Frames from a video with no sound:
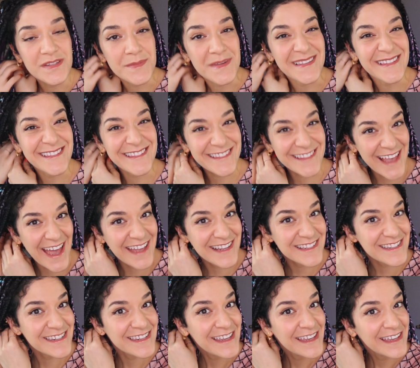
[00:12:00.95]
to be
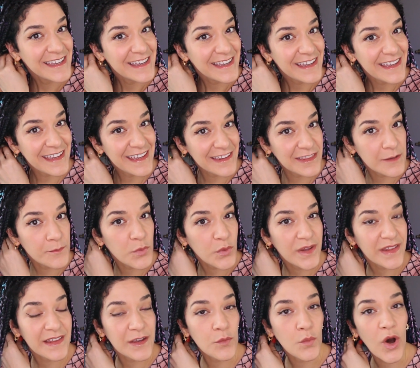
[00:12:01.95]
set in the
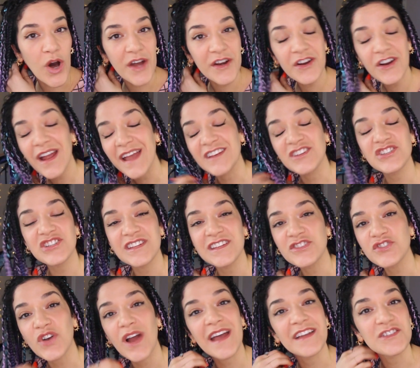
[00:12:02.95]
boiling water. And she
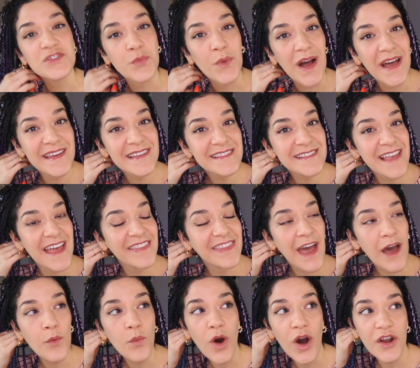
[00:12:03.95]
tried twice and
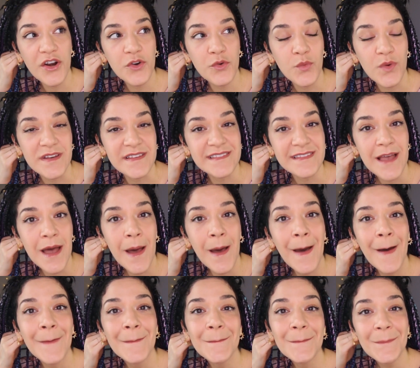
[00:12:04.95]
that water was
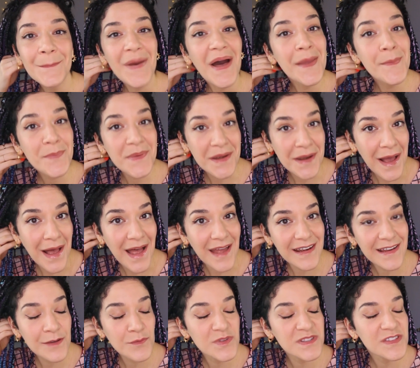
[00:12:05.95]
piping hot.
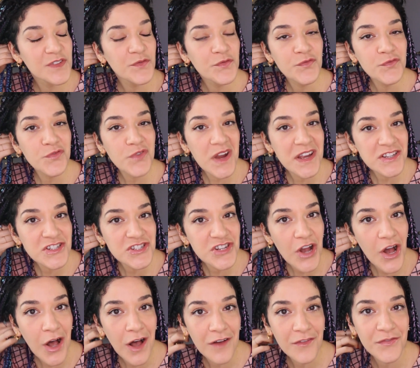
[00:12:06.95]
It was fresh
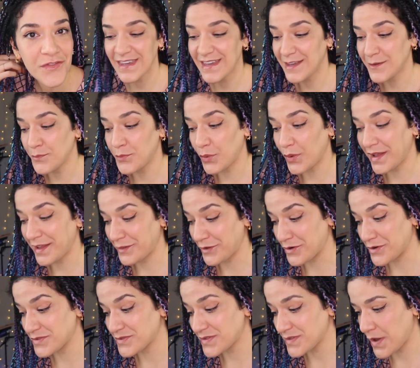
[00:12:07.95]
off the
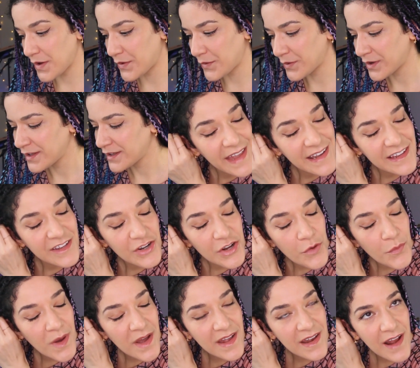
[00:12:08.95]
boiler. So, and you know
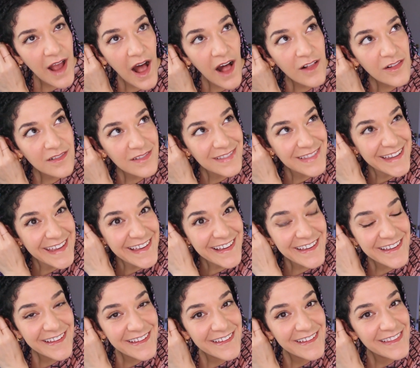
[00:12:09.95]
what? I'll
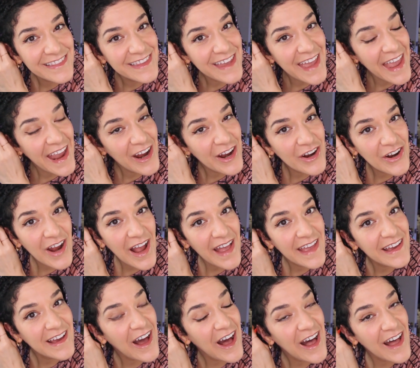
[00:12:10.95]
link the hair I
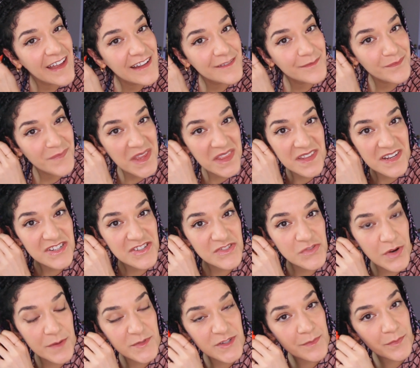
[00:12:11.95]
got in the
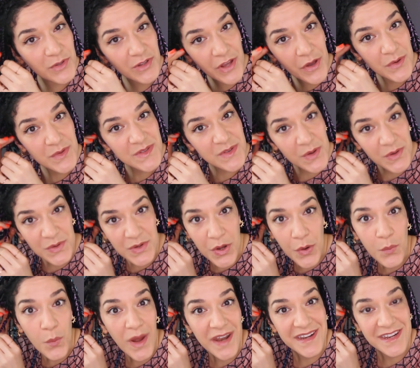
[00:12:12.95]
description below so you know
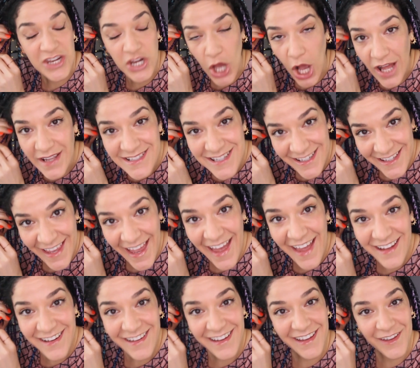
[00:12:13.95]
what not to
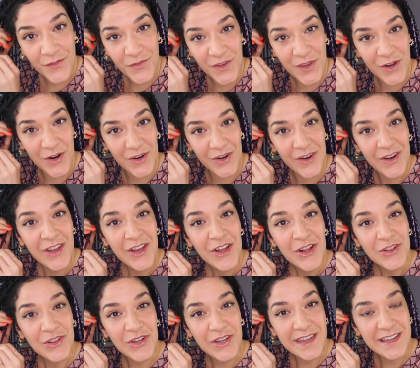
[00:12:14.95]
get if you're
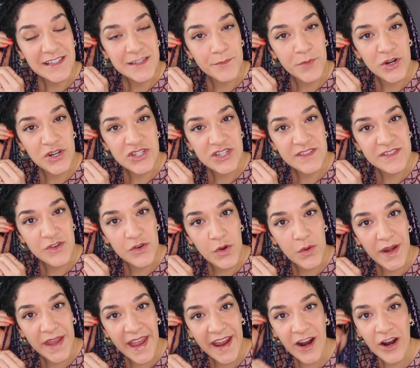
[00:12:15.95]
looking to purchase your
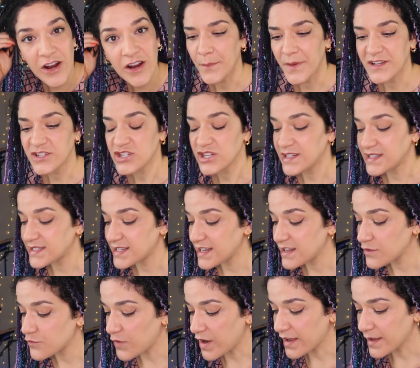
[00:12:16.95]
own hair. But she
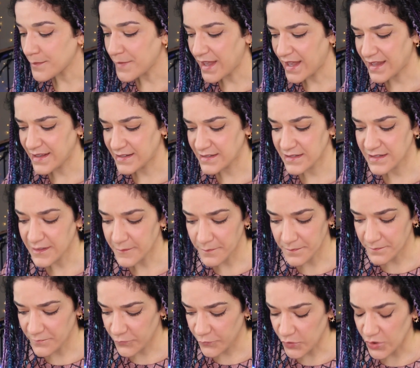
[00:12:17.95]
did recommend
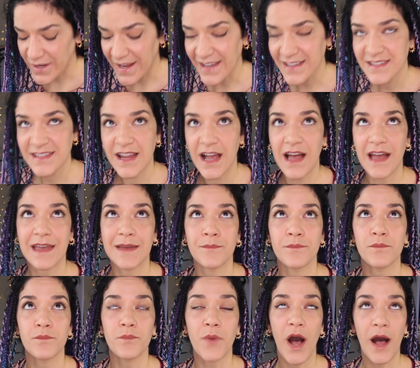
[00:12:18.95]
for next
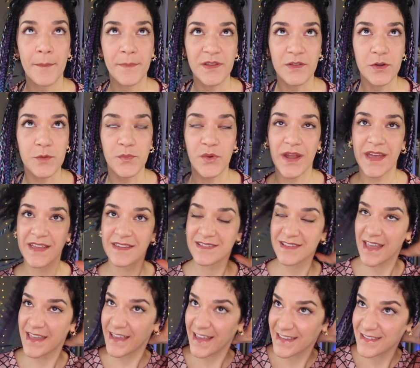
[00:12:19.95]
time, popular brands,
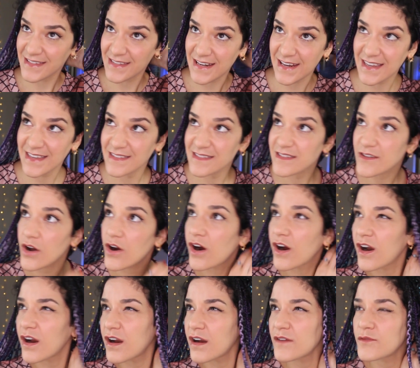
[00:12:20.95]
I guess it is,
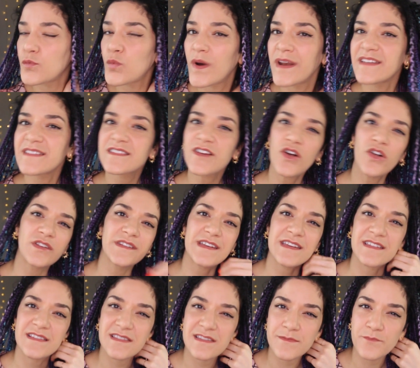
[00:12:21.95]
one is called
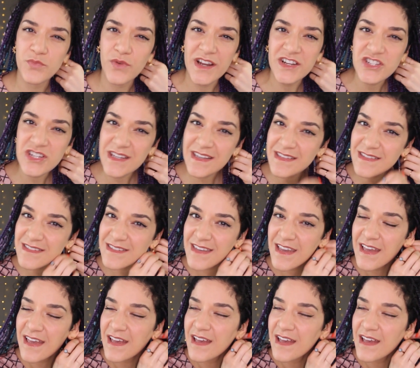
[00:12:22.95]
Expressions.